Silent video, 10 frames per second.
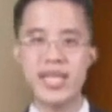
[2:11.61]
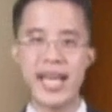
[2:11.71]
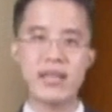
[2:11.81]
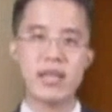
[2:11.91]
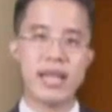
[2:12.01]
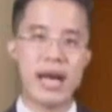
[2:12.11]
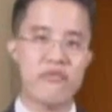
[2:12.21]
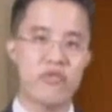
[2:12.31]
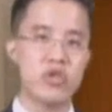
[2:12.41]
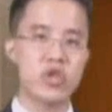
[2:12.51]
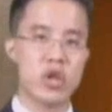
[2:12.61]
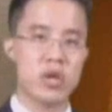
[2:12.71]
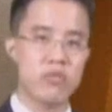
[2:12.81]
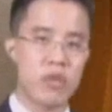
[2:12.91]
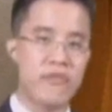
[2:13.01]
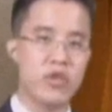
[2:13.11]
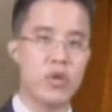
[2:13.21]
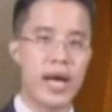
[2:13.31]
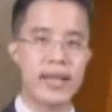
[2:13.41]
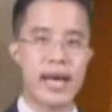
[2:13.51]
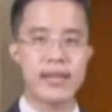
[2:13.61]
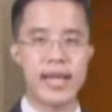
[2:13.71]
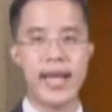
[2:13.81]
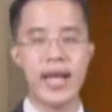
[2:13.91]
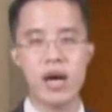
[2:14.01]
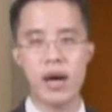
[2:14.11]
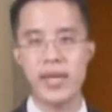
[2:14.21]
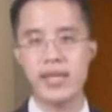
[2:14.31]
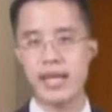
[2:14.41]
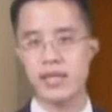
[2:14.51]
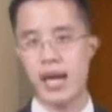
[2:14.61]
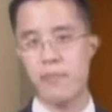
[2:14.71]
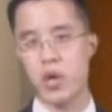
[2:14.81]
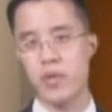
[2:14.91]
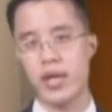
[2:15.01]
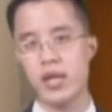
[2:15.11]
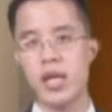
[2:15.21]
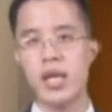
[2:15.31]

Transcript: get that future revenue and that net income in that time period.